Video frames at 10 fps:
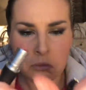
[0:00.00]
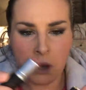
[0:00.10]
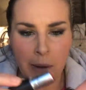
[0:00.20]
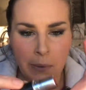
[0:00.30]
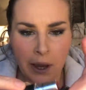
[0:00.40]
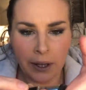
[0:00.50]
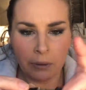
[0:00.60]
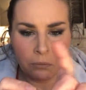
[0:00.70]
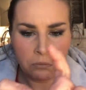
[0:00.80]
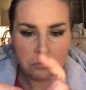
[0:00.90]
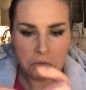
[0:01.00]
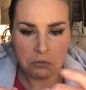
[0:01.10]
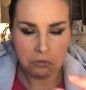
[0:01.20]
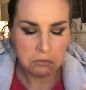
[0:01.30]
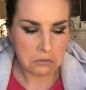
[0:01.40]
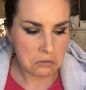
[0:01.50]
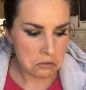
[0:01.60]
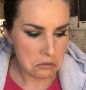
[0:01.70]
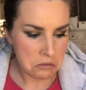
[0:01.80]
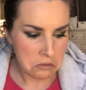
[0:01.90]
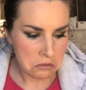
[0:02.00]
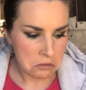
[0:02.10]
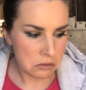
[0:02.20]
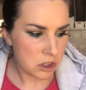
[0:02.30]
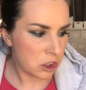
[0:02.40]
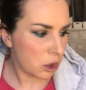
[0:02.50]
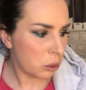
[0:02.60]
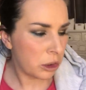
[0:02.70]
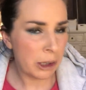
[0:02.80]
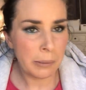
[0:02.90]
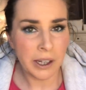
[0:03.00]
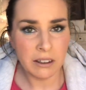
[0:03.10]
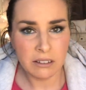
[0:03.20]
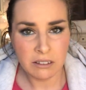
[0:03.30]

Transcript: Bye-bye. It's got to go in the bin.